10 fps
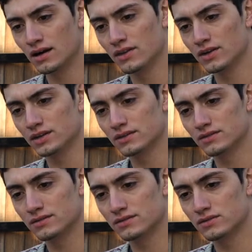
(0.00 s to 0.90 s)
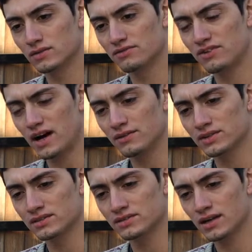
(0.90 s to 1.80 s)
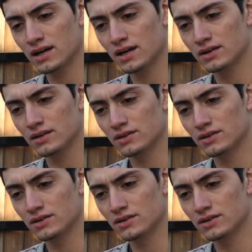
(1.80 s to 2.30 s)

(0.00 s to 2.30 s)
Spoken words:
There's 5 on the side.